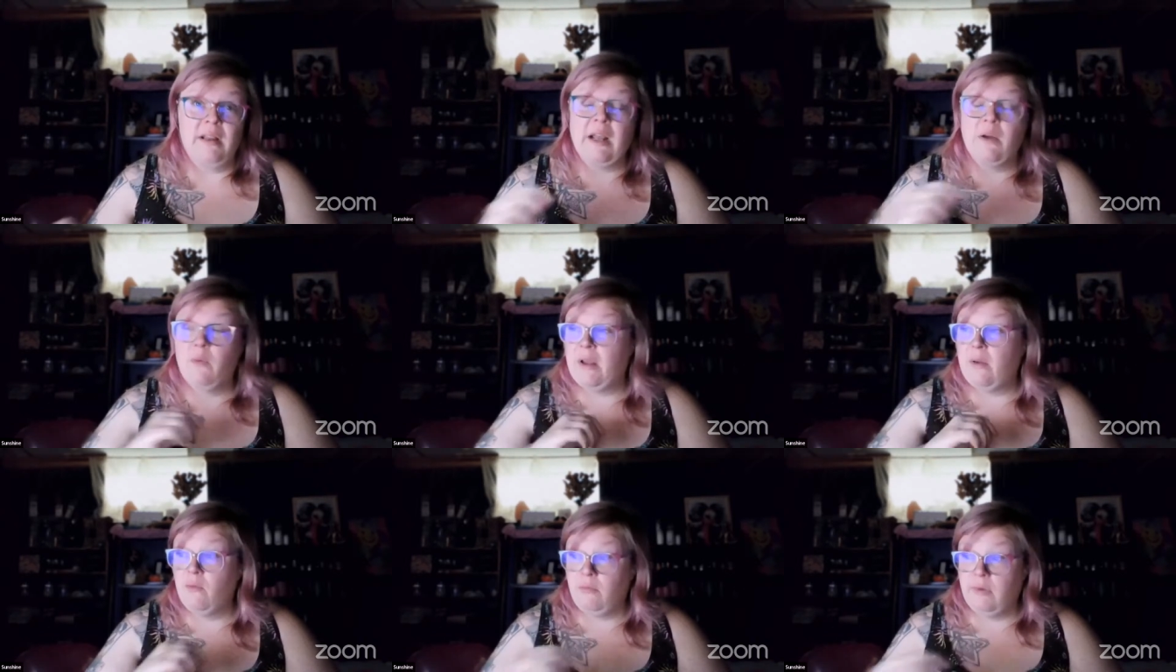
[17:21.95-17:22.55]
And I
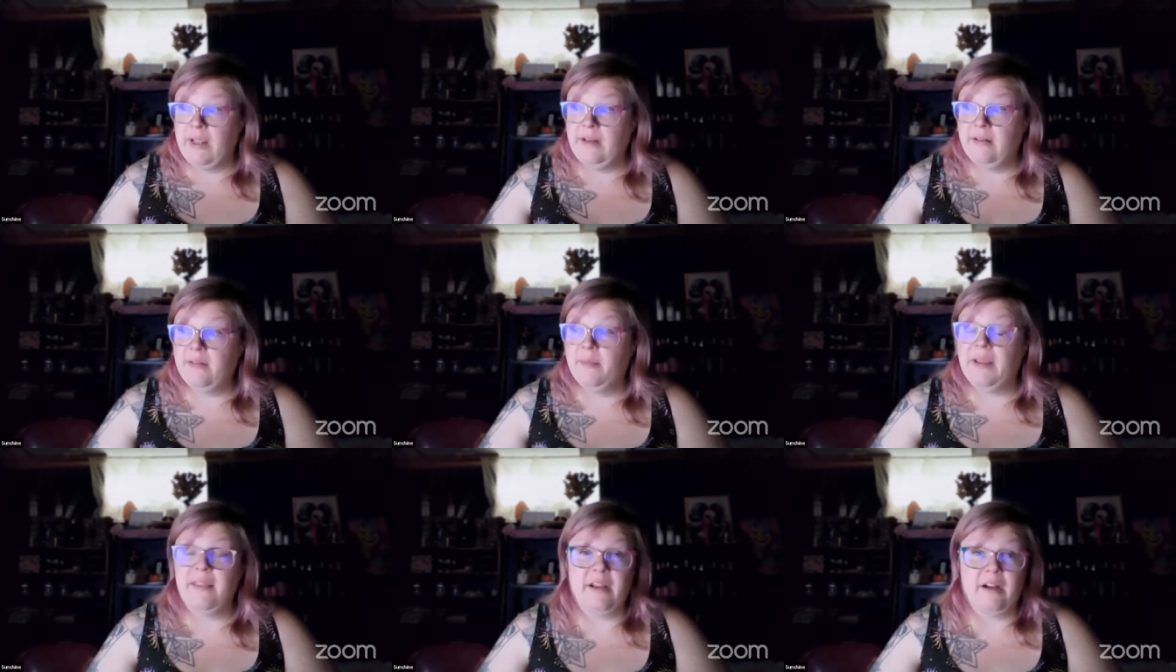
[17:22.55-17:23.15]
went right
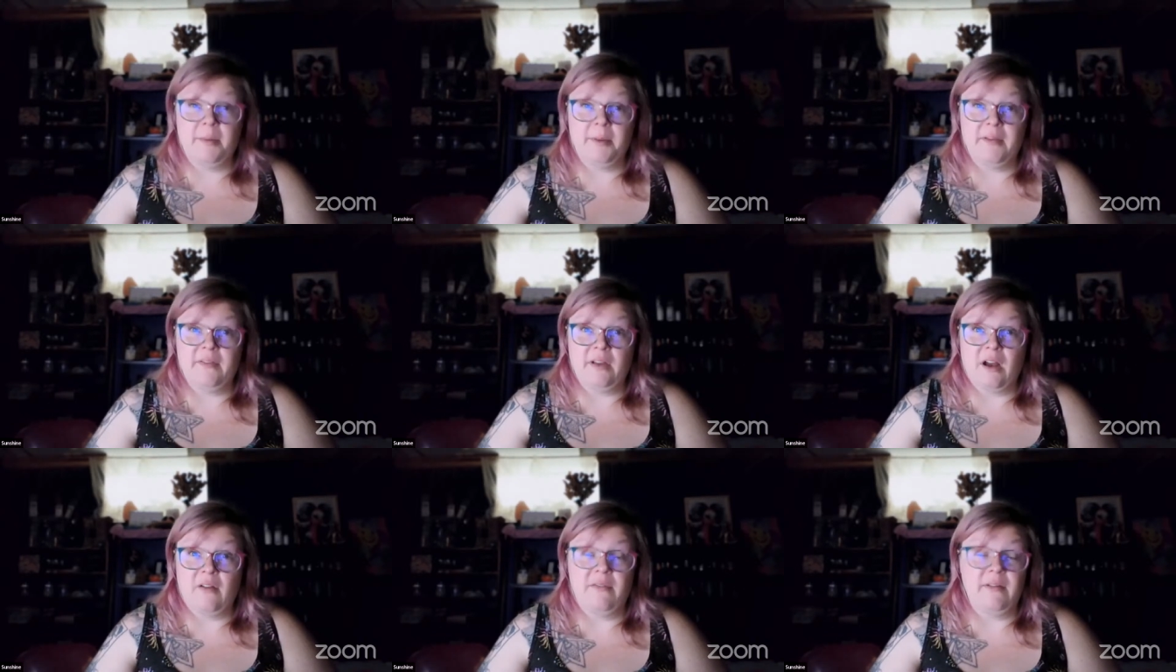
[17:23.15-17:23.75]
to my
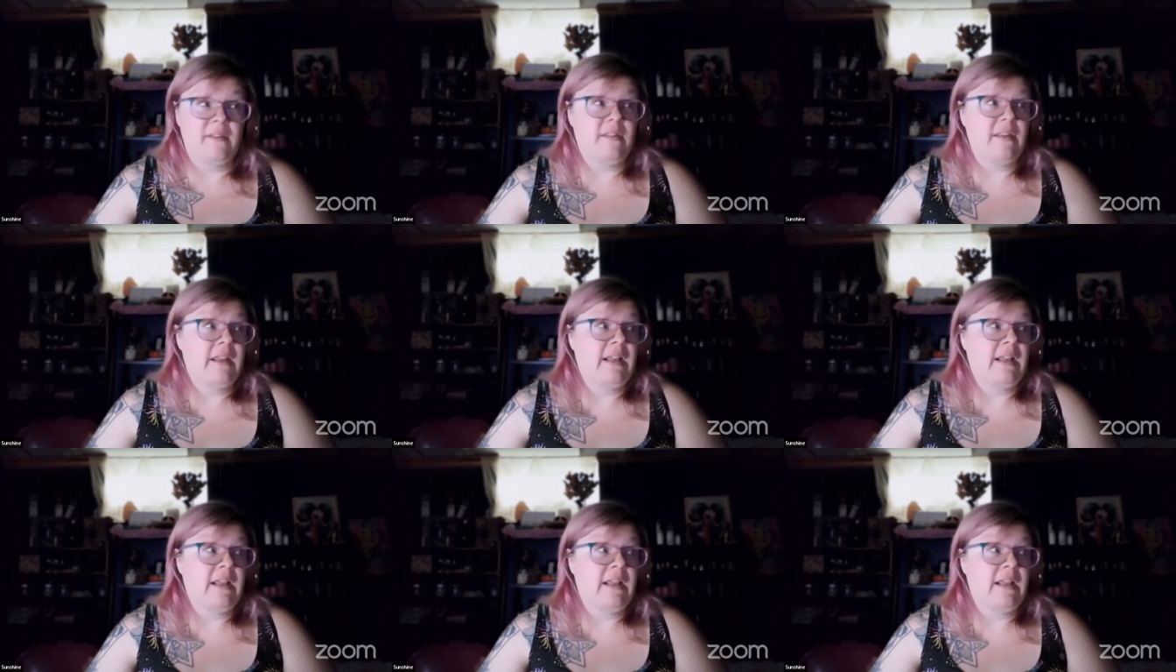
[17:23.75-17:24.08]
therapist's office